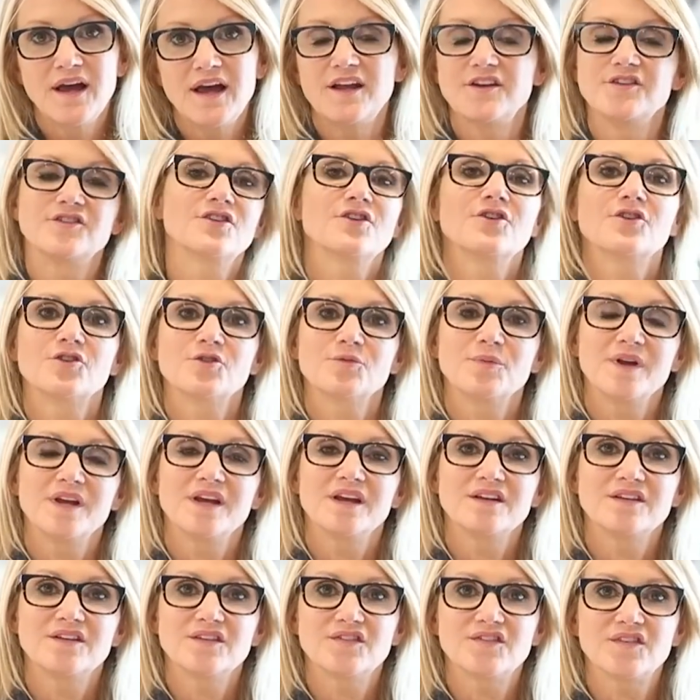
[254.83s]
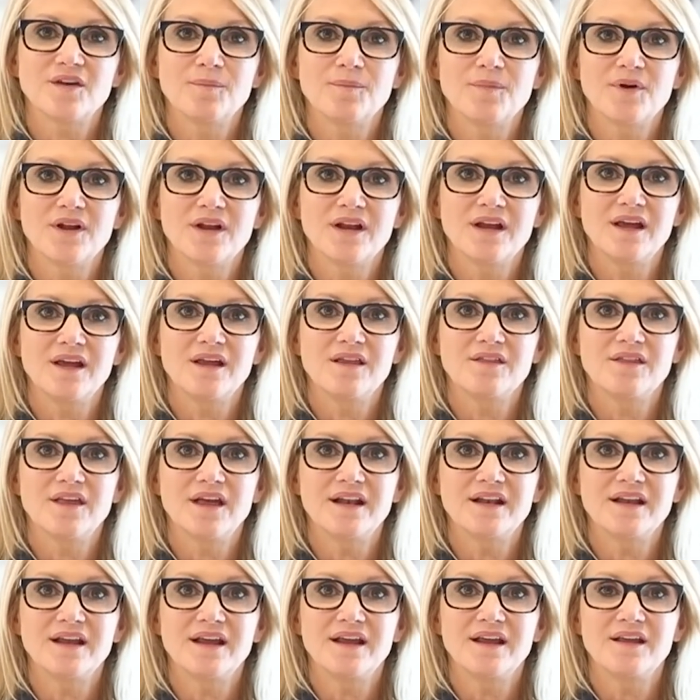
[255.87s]
and turned me into somebody
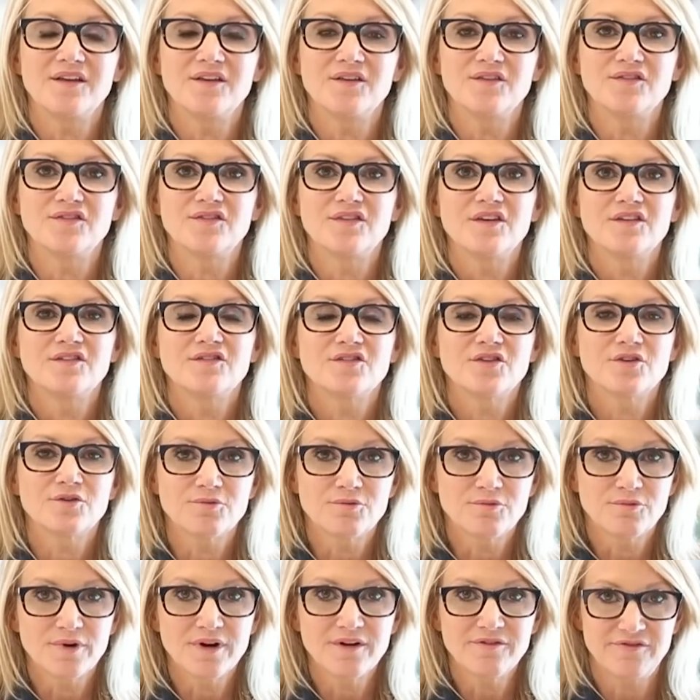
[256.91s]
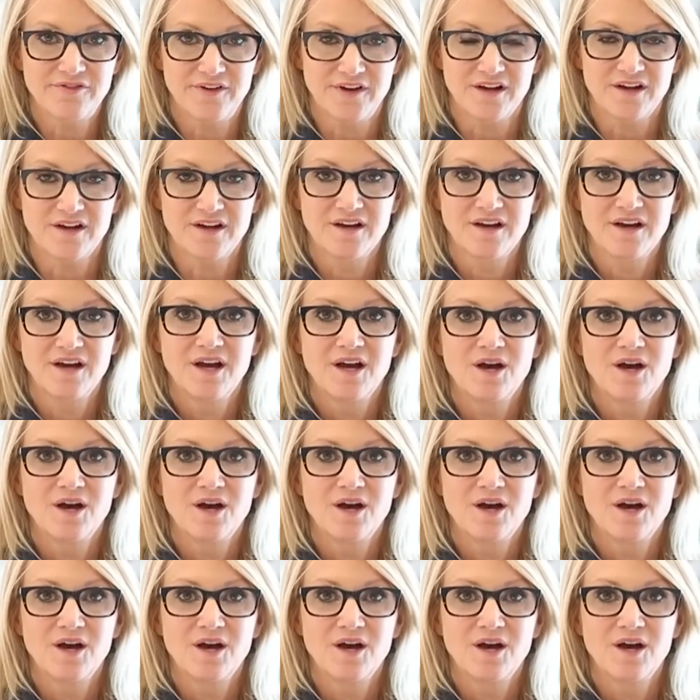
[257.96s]
that is terrific